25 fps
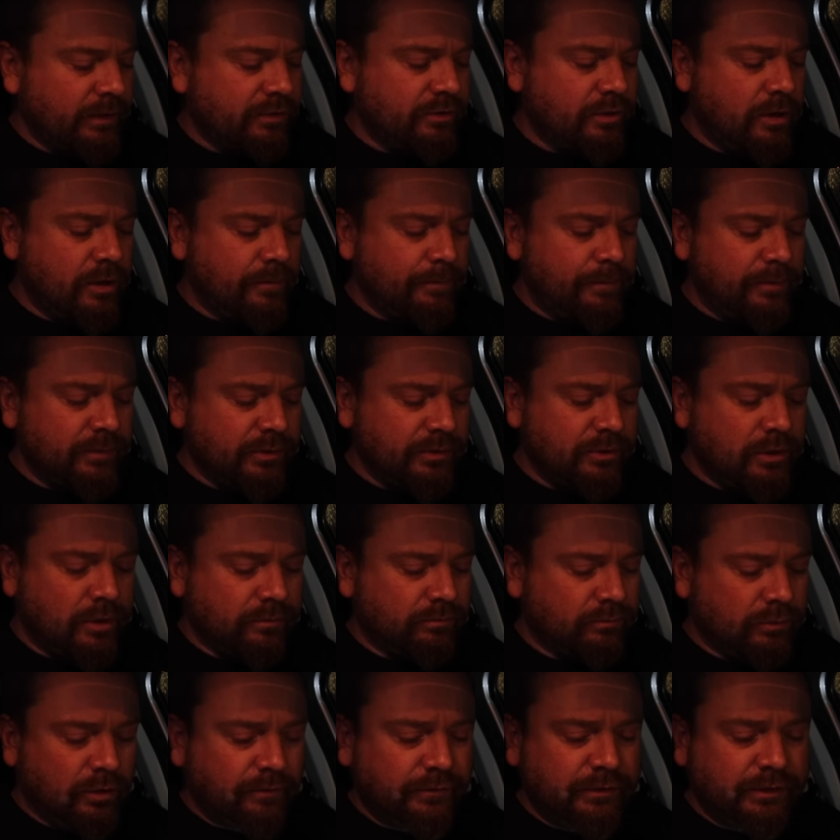It's not.
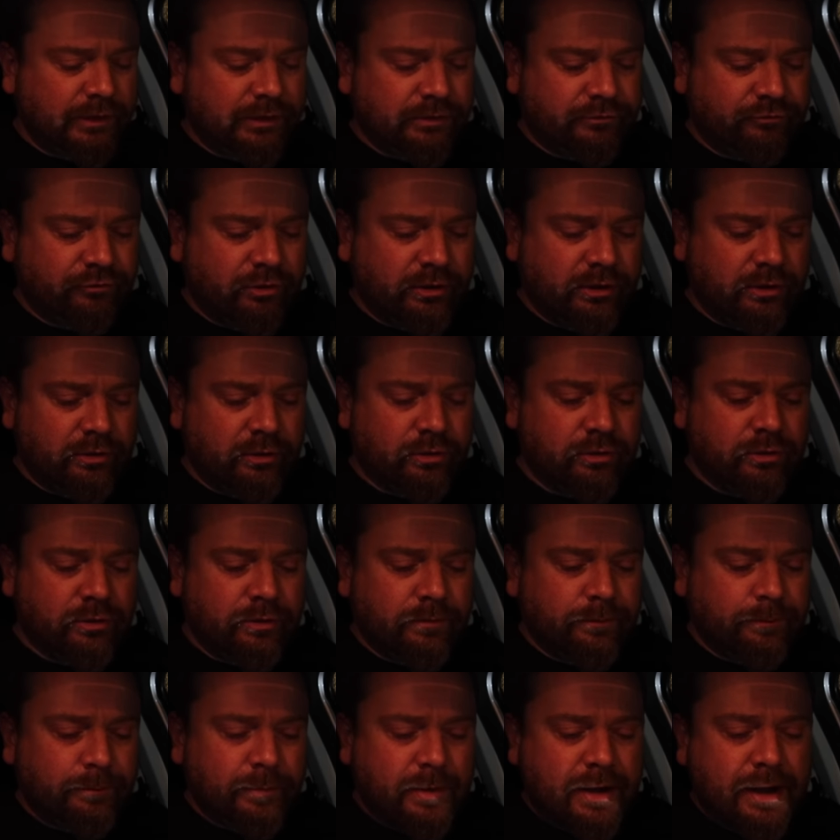Obviously, it's really good,
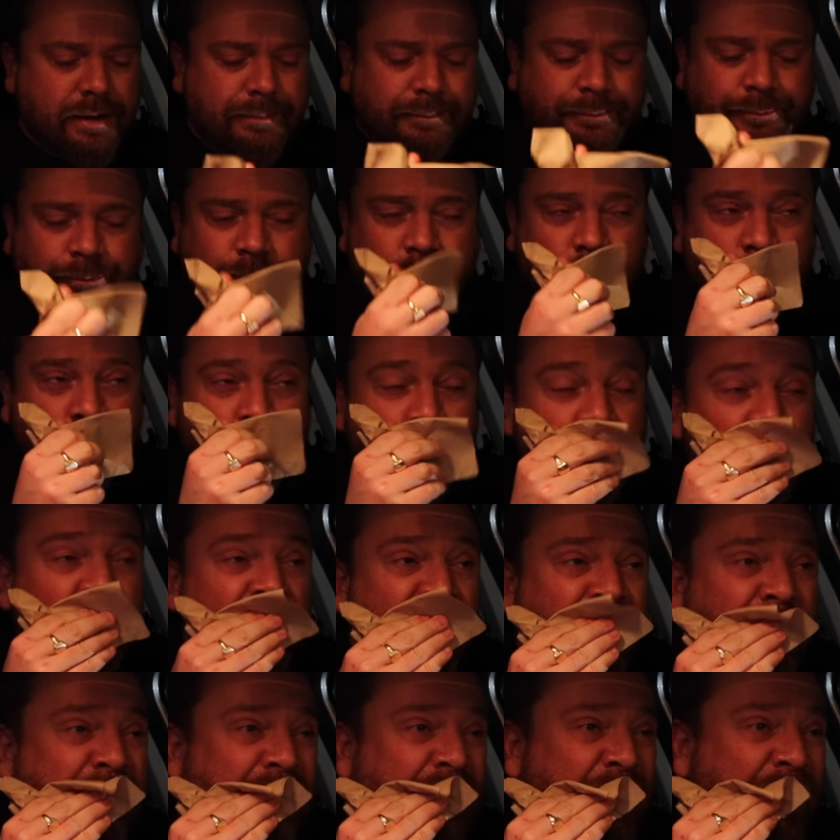but
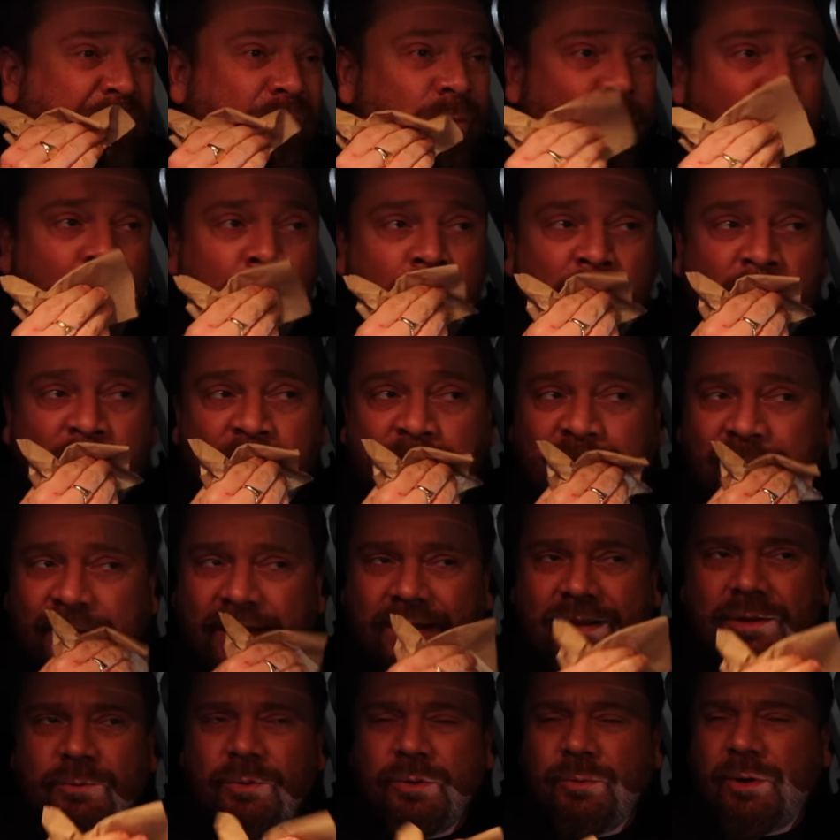I
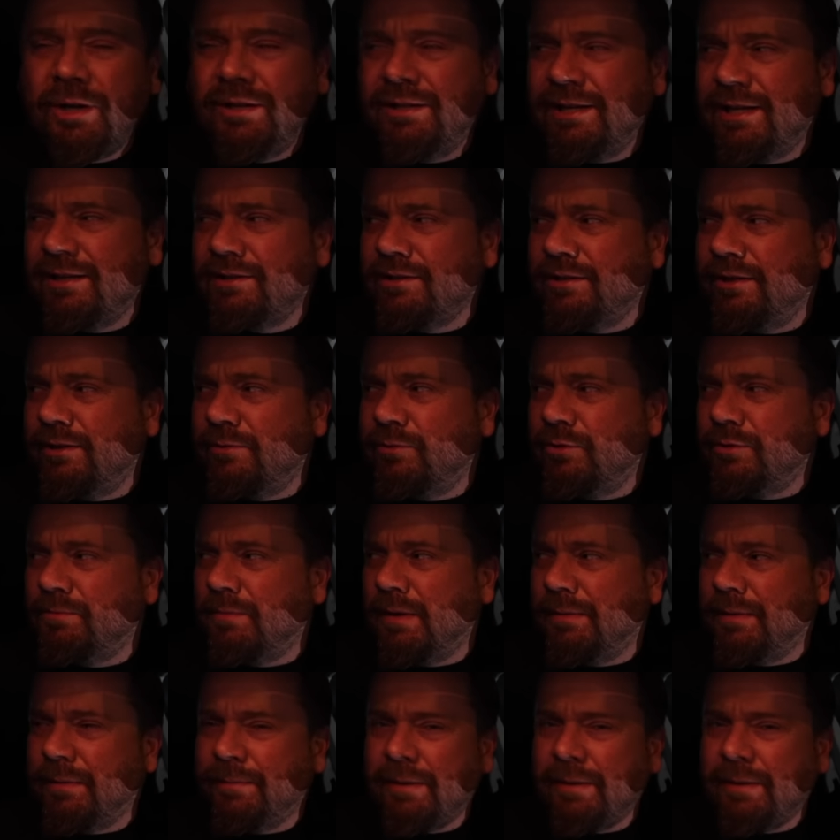think one of our yesterday was maybe